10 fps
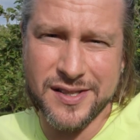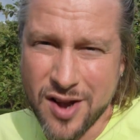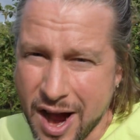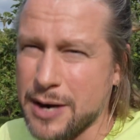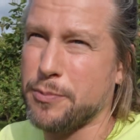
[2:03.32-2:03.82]

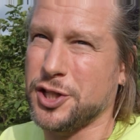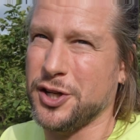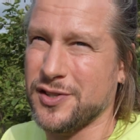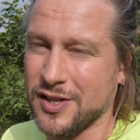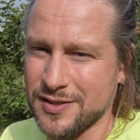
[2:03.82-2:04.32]
cider
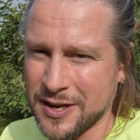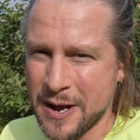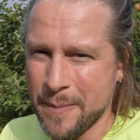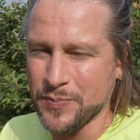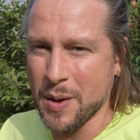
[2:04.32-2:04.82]
producers
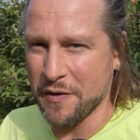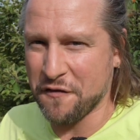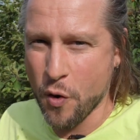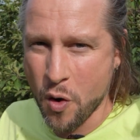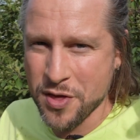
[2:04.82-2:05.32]

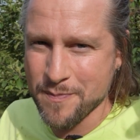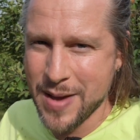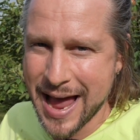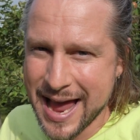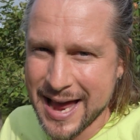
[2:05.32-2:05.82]
before the
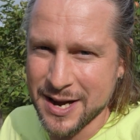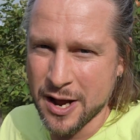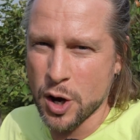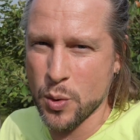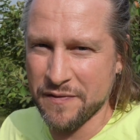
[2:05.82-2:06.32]
man
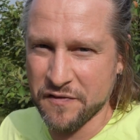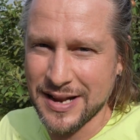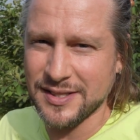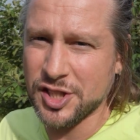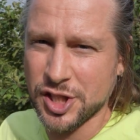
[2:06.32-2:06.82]
who
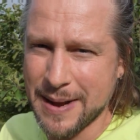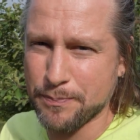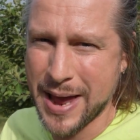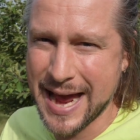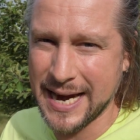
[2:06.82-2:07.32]
invented
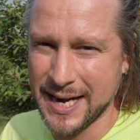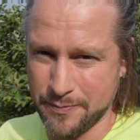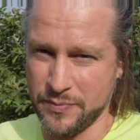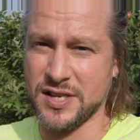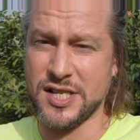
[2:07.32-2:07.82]

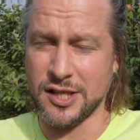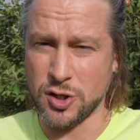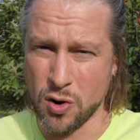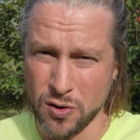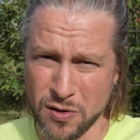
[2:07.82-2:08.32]
champagne, Mr.
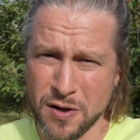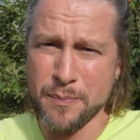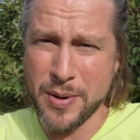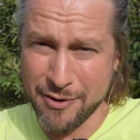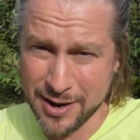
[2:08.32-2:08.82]
Dom
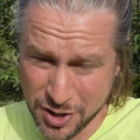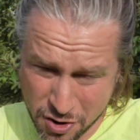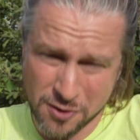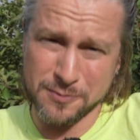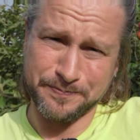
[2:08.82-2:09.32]

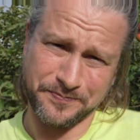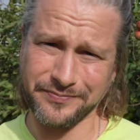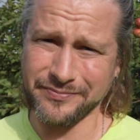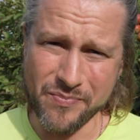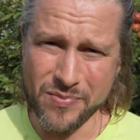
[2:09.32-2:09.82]
Perignon,
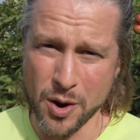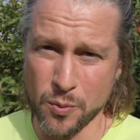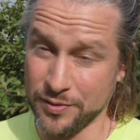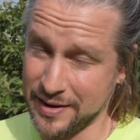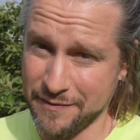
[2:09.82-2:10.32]

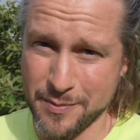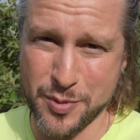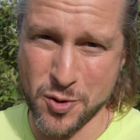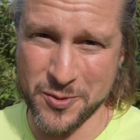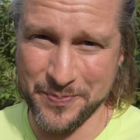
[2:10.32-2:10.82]
was even
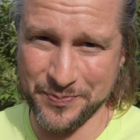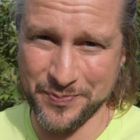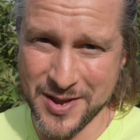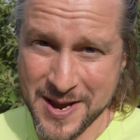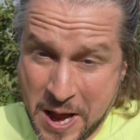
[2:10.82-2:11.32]
born.
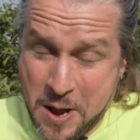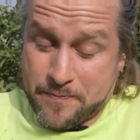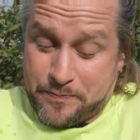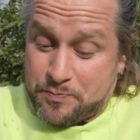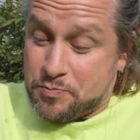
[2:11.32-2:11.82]

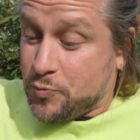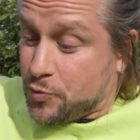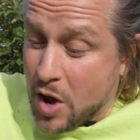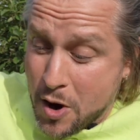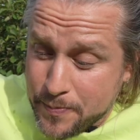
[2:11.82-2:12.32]

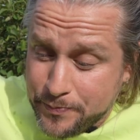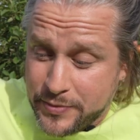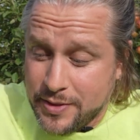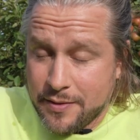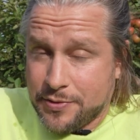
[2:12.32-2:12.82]
So
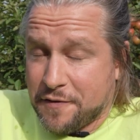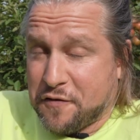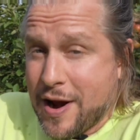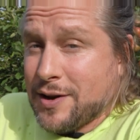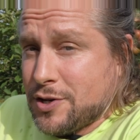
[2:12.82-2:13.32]
the
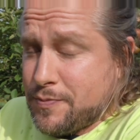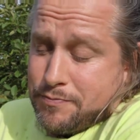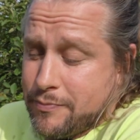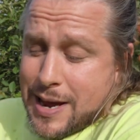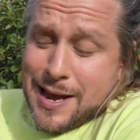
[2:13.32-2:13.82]
French
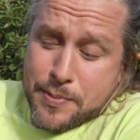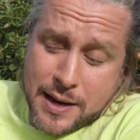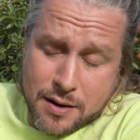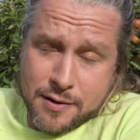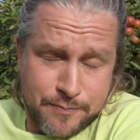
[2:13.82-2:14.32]
may
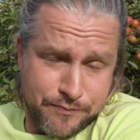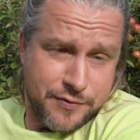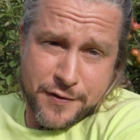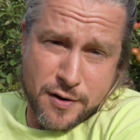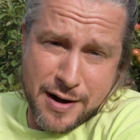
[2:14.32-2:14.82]
be uh,
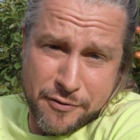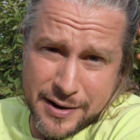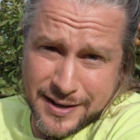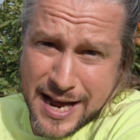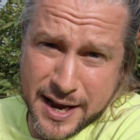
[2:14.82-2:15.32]
forever
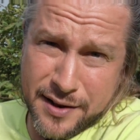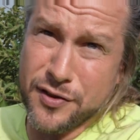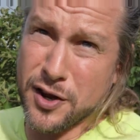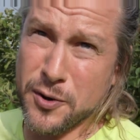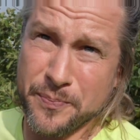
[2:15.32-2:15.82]
indebted
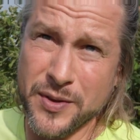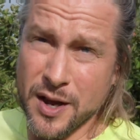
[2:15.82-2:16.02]
to